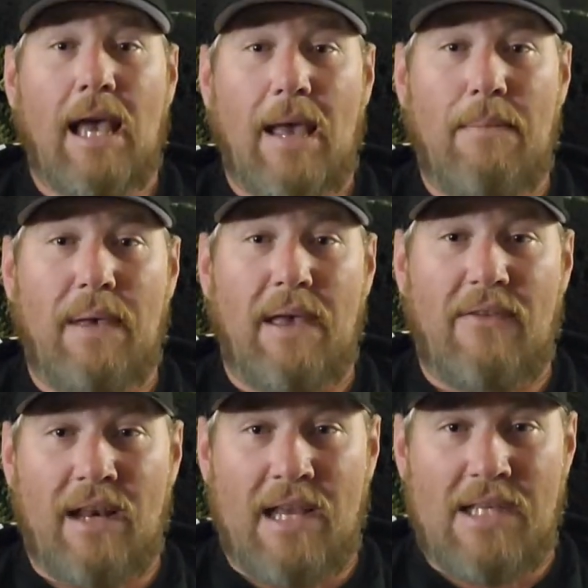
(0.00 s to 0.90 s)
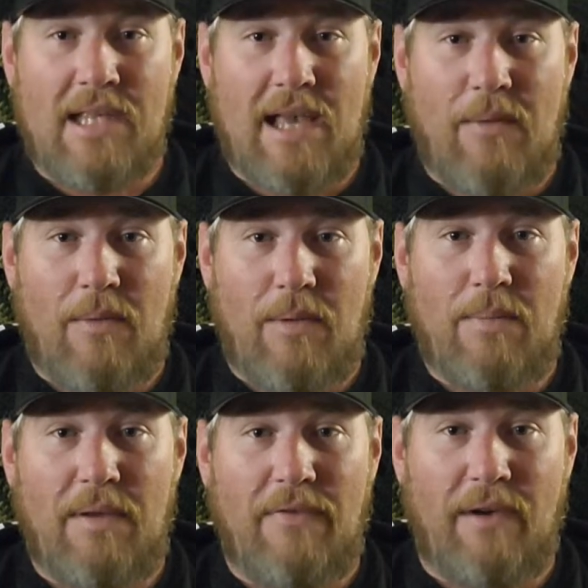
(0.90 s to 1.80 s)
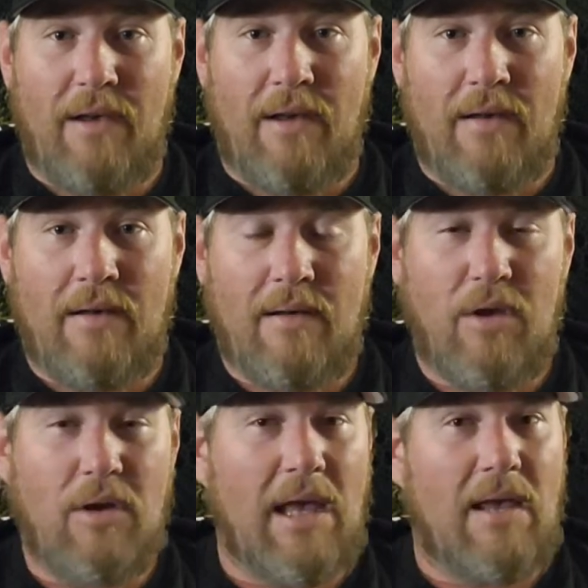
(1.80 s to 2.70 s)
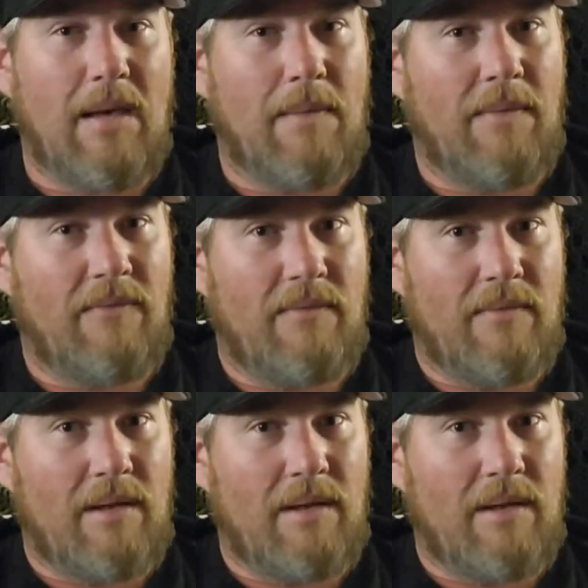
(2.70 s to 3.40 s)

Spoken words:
I bet, Vanessa, that would be fun. You get up in